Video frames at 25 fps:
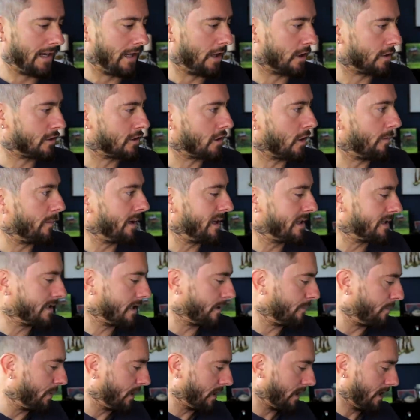Tommy
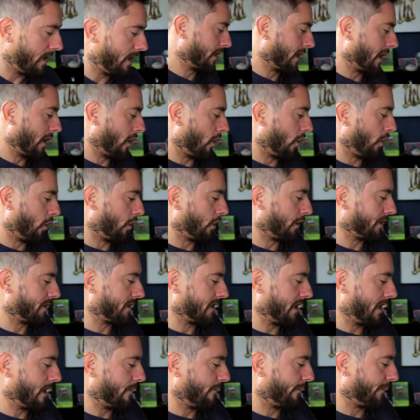Tippy. You get all the
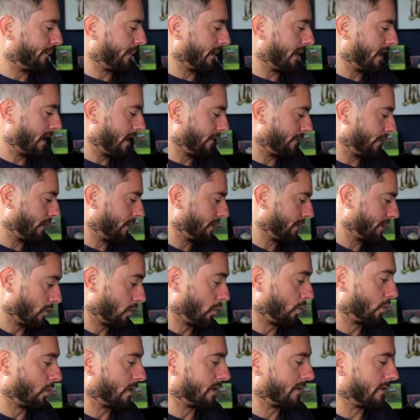same flavours.
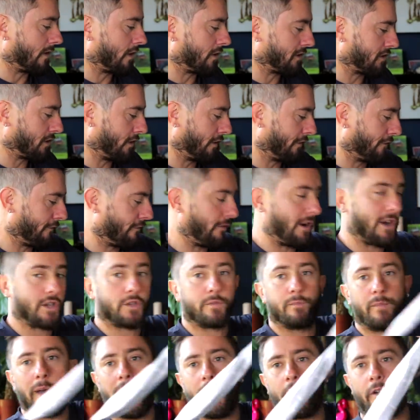Ooh, there's also a fresh
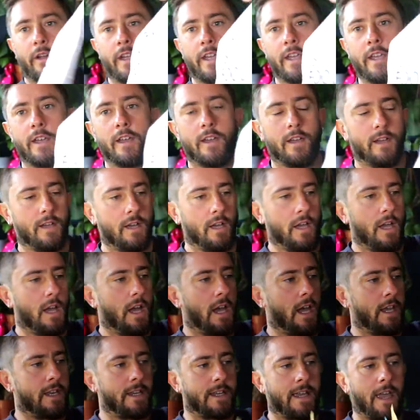berry,
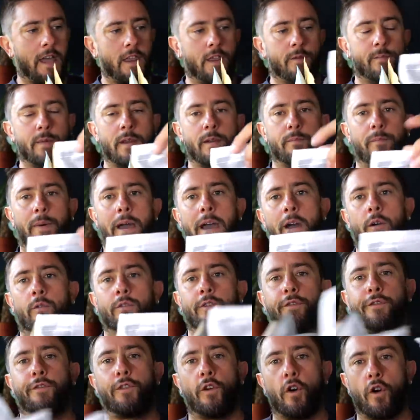and you get them in
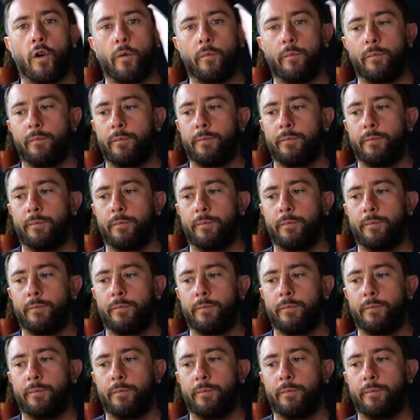powder form.